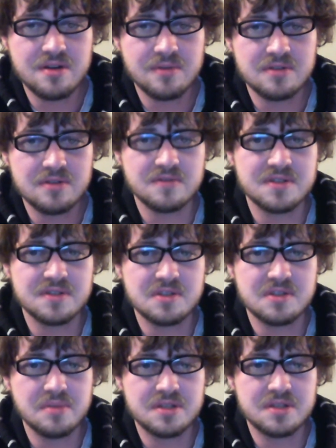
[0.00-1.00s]
Rhodes versus
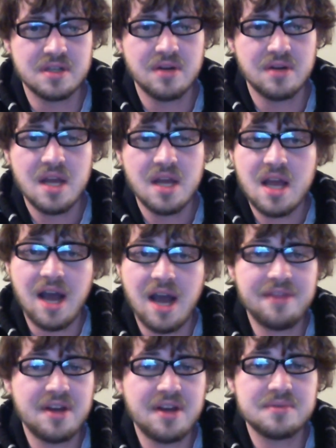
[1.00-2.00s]
the Big Show. I
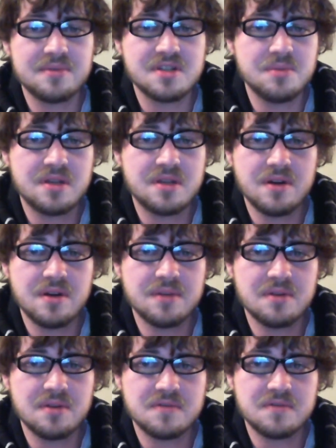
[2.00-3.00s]
thought it was going to be Cody
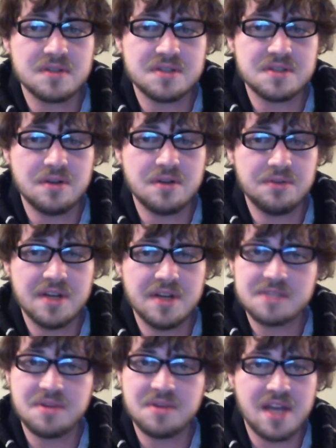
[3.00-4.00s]
Rhodes versus
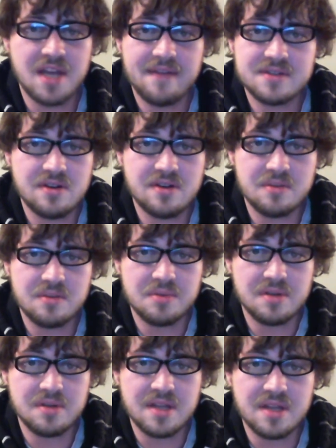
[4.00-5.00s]
Goldust, but they haven't started
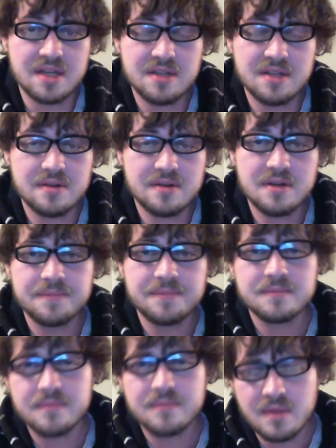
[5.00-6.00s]
building that either.
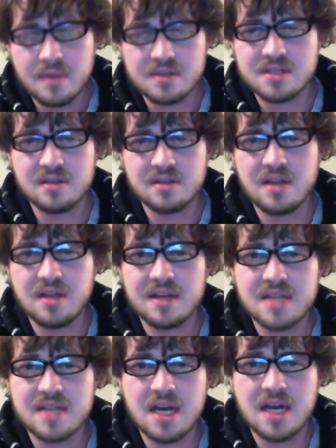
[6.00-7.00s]
There's still a lot
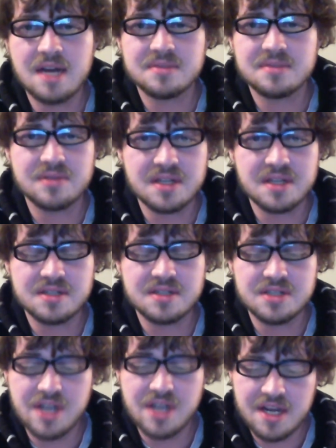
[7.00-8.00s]
of time, so things could
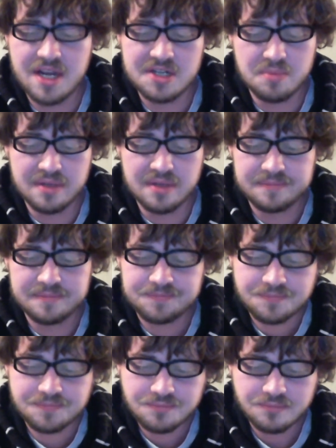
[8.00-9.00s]
change, but
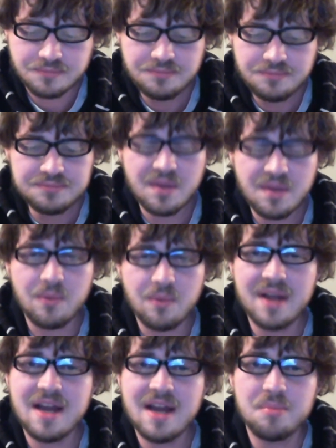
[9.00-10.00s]

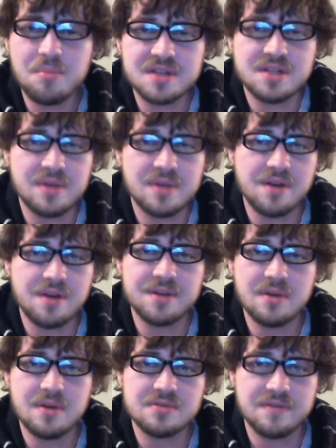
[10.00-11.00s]
right now, Big Show and Cody
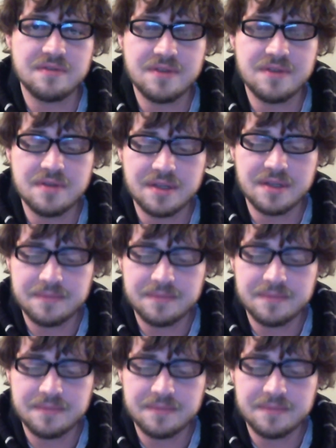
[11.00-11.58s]
Rhodes are feuding.